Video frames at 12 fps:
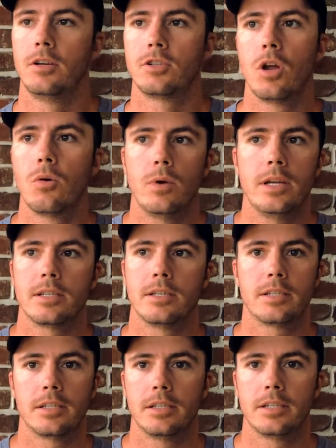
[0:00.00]
there's no
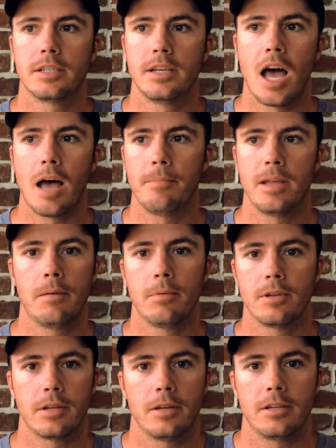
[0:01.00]
reason to, to not be
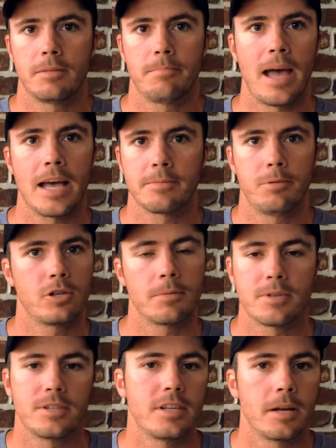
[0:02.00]
able to, to pass
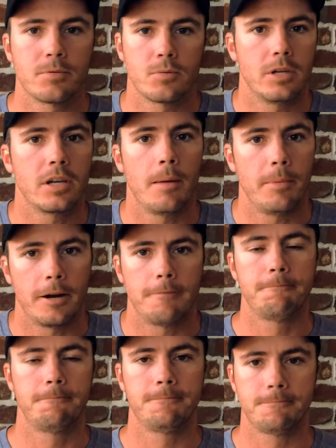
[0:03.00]
push-ups and sit-ups when you come
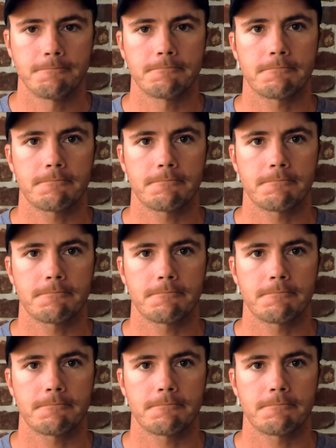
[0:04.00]
here.